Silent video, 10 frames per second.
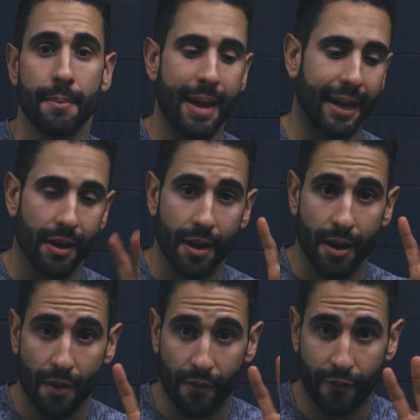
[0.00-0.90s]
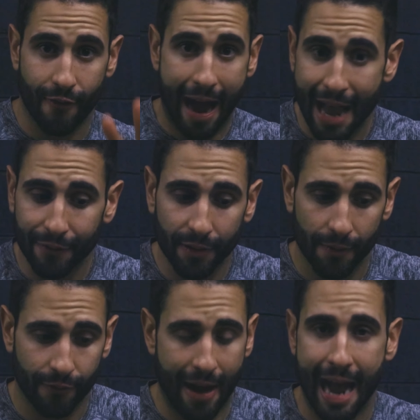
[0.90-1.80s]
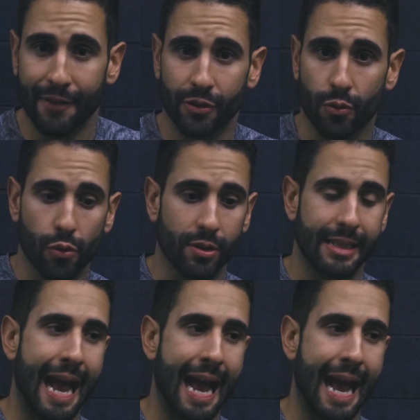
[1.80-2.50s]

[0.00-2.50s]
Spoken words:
Make five schools